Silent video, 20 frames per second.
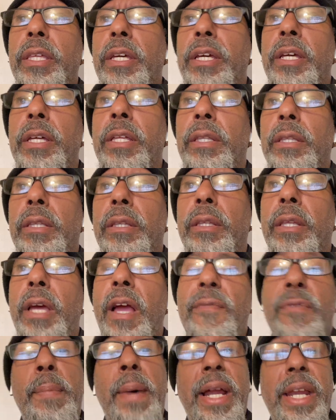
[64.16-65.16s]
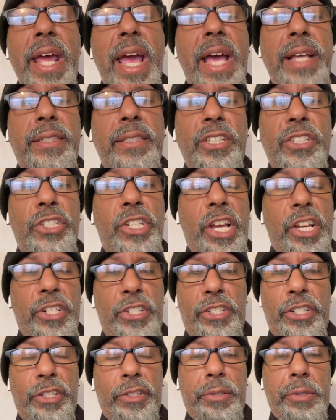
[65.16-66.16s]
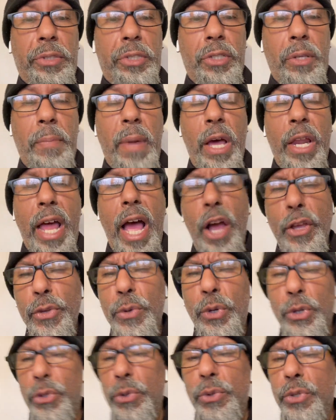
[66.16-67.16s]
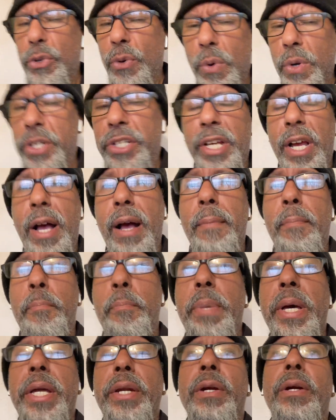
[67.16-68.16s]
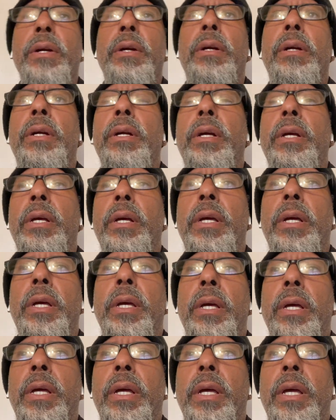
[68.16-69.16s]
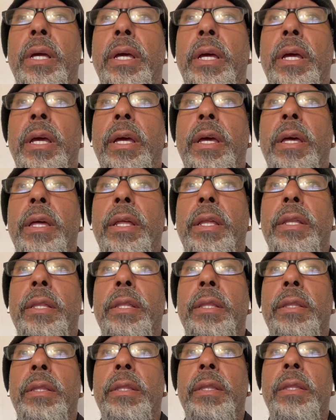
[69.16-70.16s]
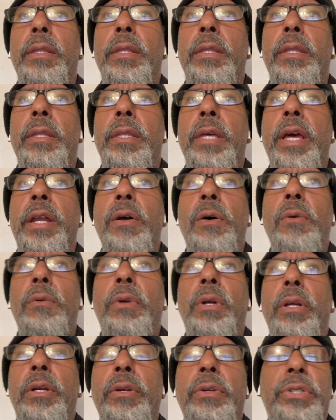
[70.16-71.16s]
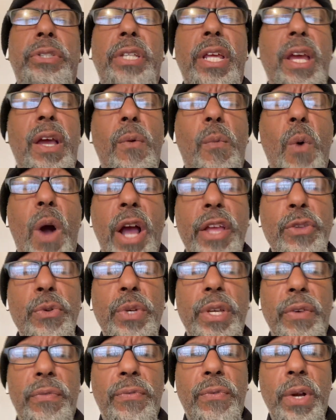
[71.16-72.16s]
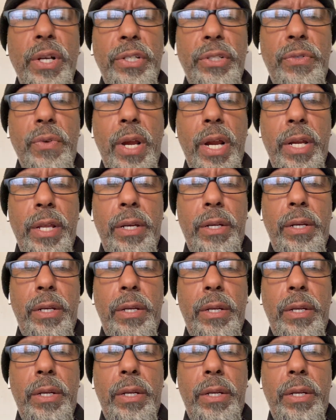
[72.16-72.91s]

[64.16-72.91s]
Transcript: then everybody has suggestions about how you could do your job better. And they don't understand why you get frustrated.